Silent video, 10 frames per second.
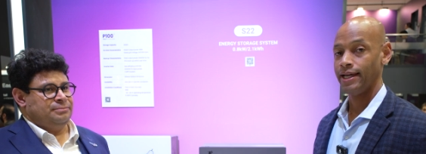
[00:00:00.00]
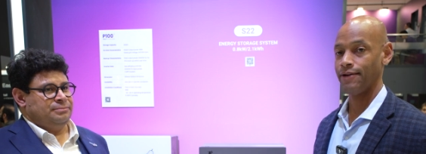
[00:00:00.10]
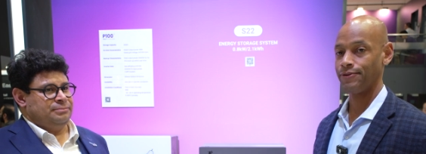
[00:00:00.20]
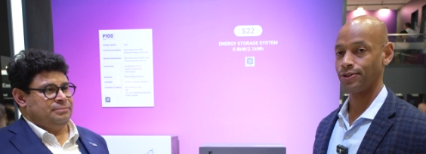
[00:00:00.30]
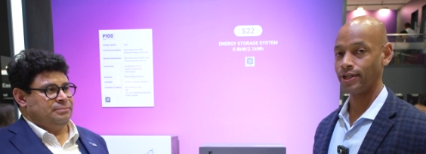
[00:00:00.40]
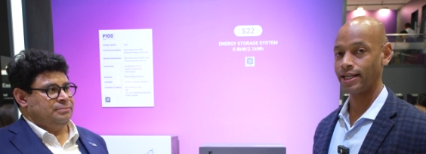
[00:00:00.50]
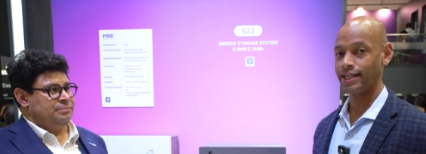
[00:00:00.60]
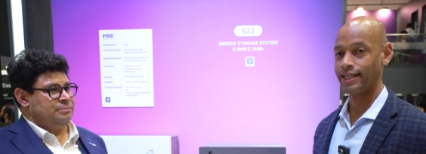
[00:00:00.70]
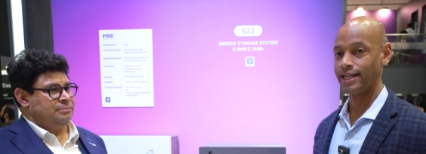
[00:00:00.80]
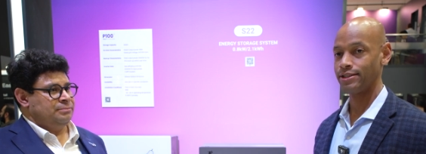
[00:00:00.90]
Speaker 1: if you're
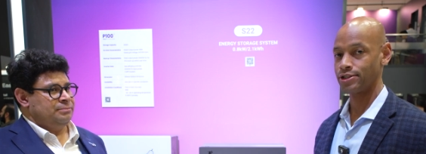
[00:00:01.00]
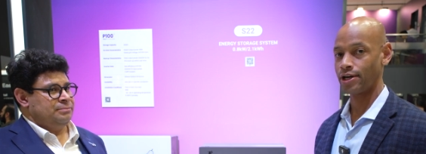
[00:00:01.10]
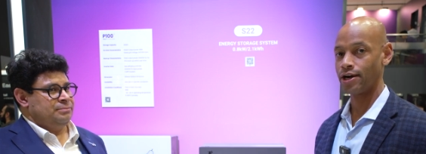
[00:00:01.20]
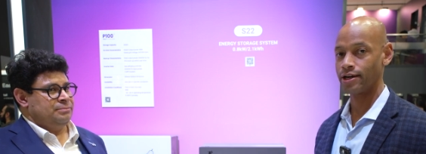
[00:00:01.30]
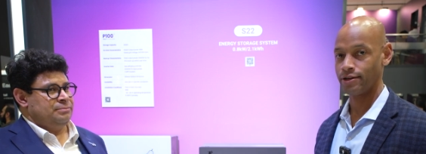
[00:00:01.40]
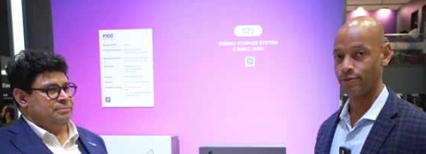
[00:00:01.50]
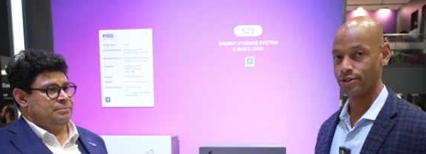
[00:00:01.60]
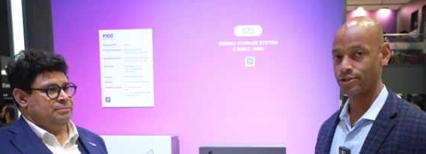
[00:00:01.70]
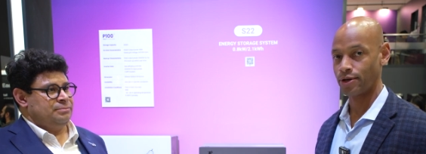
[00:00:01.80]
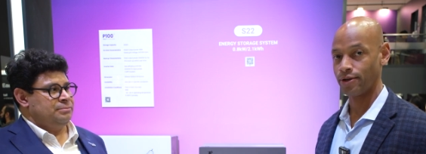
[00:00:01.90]
looking to get started
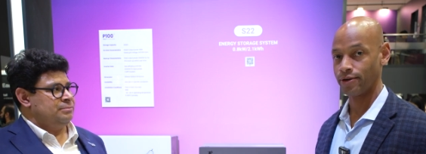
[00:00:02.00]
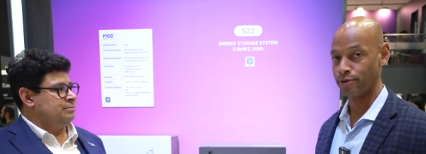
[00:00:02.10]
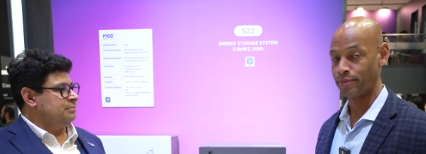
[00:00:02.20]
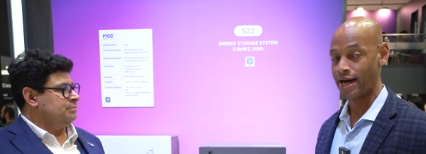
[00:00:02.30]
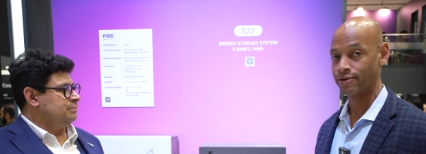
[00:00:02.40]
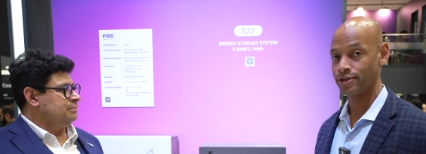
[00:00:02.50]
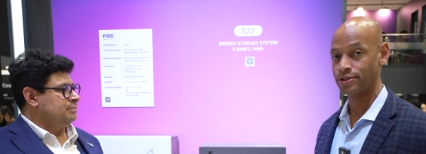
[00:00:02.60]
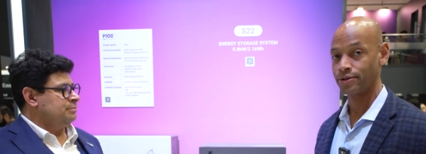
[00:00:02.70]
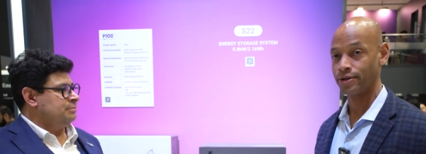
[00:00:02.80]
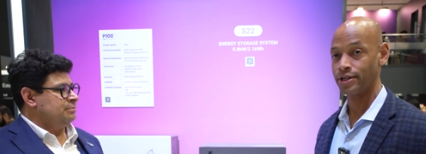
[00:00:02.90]
with solar and
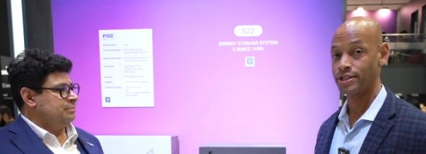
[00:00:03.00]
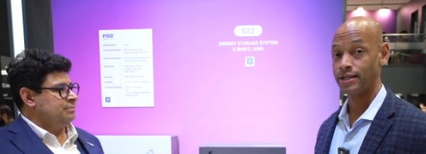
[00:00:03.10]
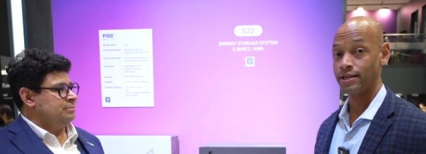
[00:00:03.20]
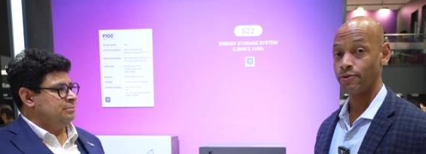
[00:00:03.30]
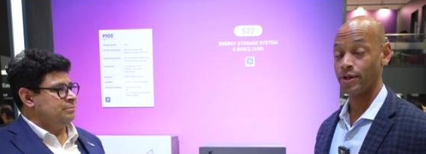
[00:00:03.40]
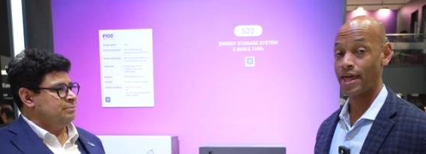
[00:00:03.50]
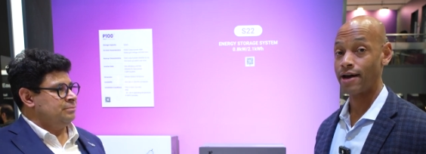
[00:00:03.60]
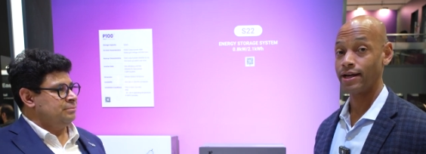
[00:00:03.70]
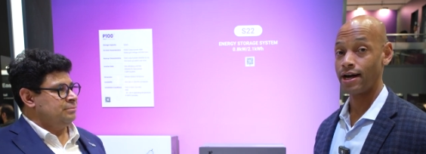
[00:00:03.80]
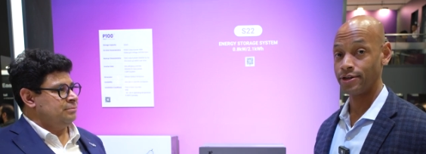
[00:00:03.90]
battery storage
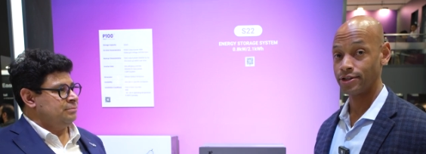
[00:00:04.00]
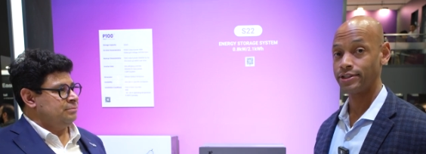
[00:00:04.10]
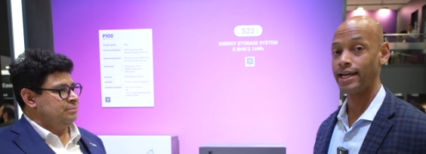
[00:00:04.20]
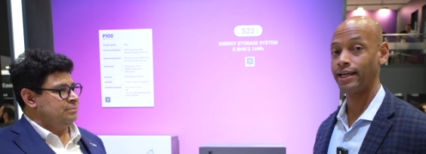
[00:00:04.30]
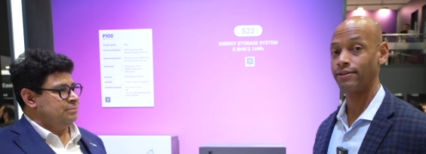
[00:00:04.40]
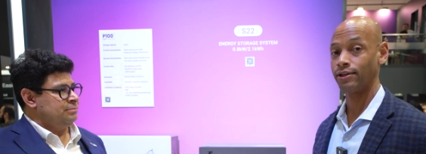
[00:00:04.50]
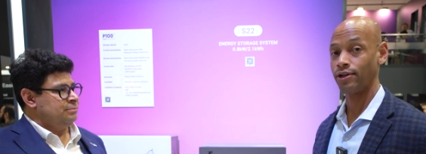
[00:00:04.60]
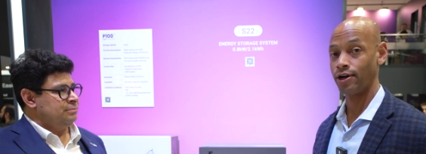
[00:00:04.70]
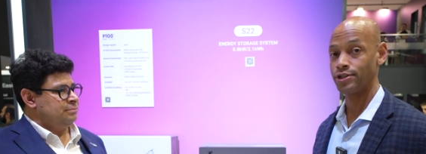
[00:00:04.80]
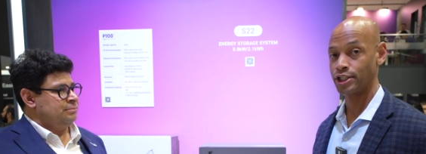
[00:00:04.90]
without undertaking
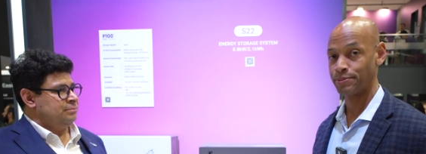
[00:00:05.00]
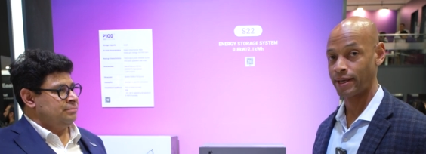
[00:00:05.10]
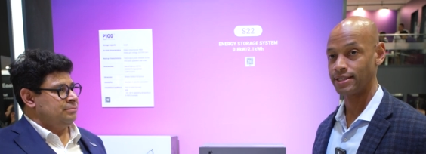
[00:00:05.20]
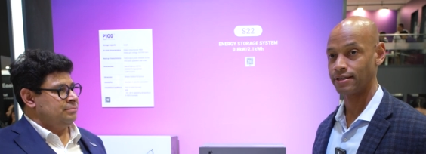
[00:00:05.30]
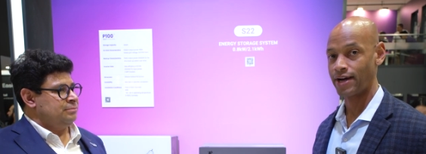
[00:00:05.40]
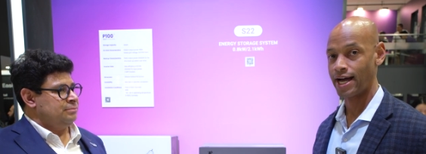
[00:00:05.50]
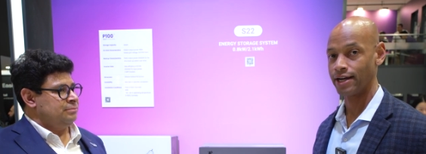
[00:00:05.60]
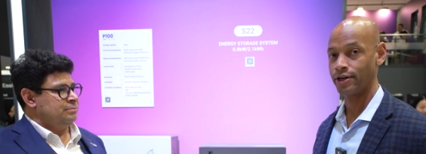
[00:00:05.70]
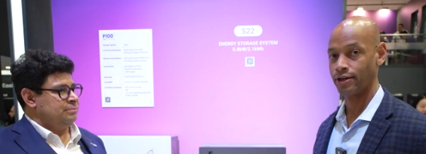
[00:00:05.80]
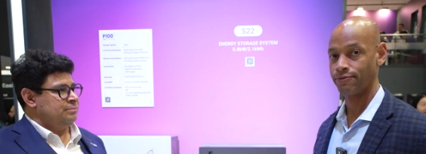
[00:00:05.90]
the large expense of
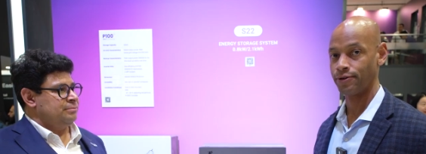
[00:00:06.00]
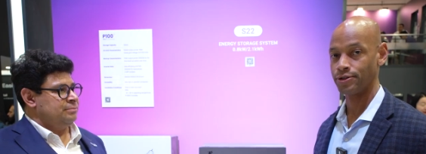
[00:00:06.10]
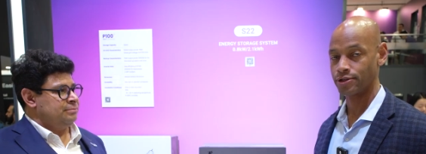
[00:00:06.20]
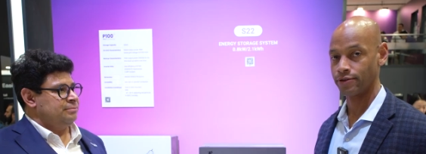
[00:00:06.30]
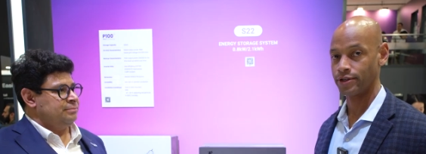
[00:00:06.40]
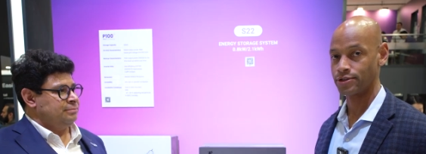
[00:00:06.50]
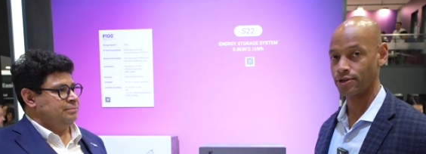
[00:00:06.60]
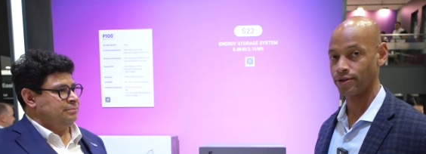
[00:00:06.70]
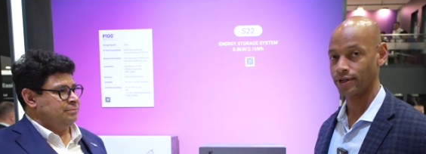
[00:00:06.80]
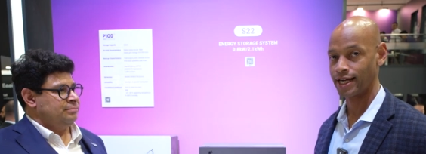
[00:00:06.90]
hiring a full service
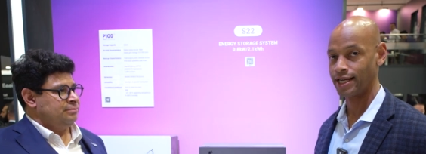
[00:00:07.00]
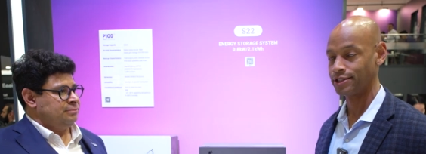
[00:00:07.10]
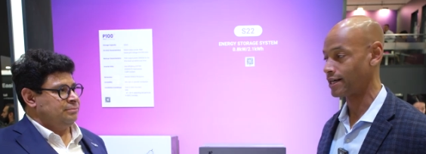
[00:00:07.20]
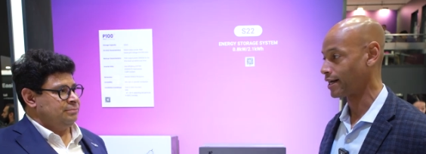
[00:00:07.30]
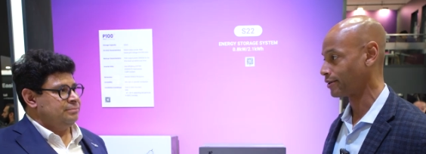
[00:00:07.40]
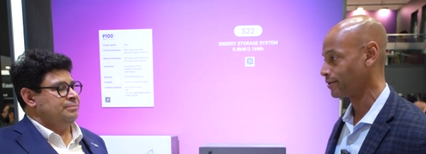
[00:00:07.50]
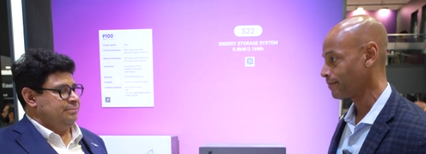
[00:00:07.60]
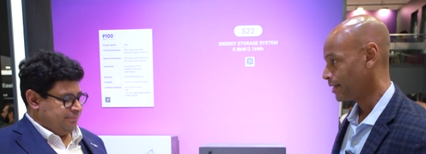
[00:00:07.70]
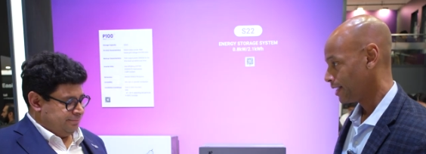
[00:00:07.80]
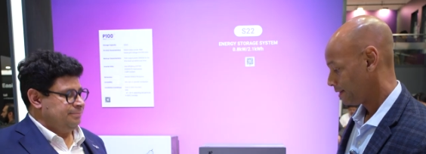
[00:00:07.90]
solar
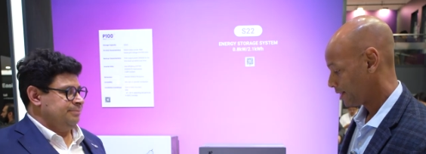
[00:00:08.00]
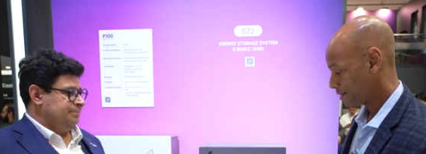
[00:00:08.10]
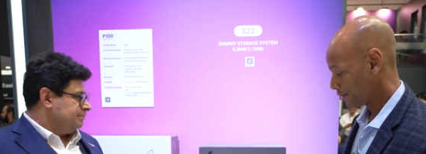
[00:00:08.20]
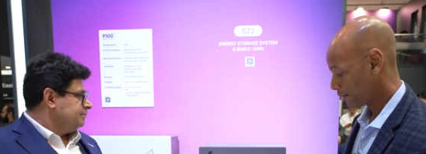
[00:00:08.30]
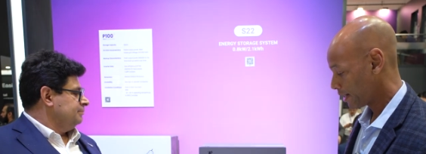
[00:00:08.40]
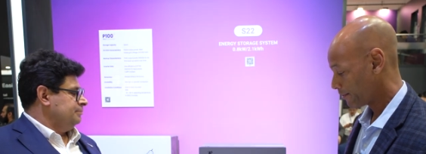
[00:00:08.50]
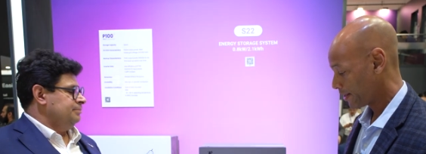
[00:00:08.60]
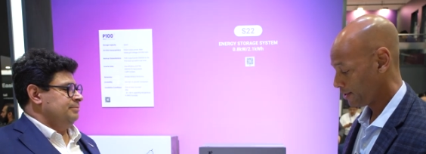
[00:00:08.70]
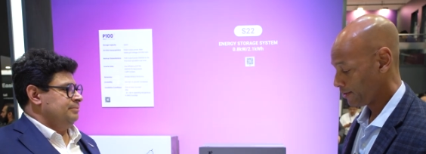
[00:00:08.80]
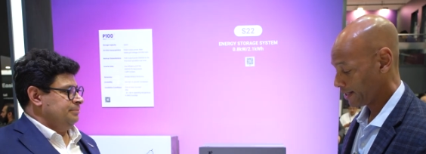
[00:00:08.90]
contractor, this is a
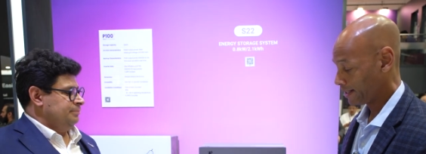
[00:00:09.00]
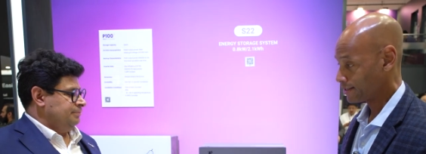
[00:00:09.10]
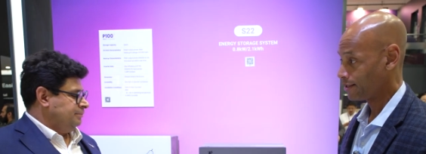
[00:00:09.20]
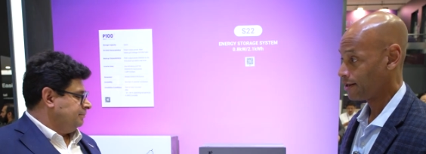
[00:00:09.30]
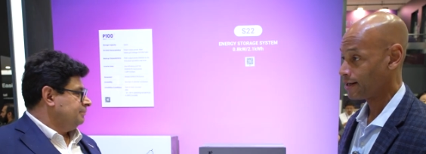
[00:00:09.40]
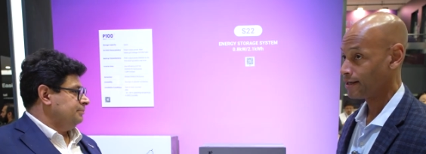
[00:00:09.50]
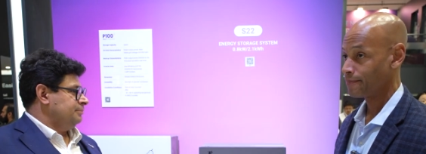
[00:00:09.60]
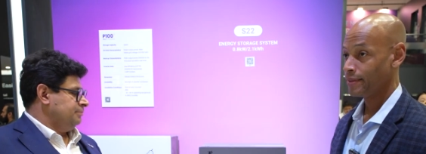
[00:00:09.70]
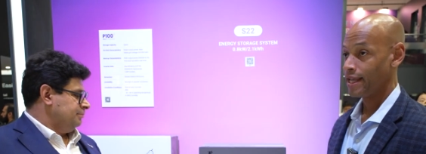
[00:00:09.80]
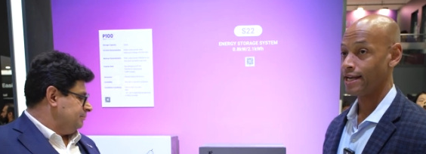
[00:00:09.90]
great way that you can get started.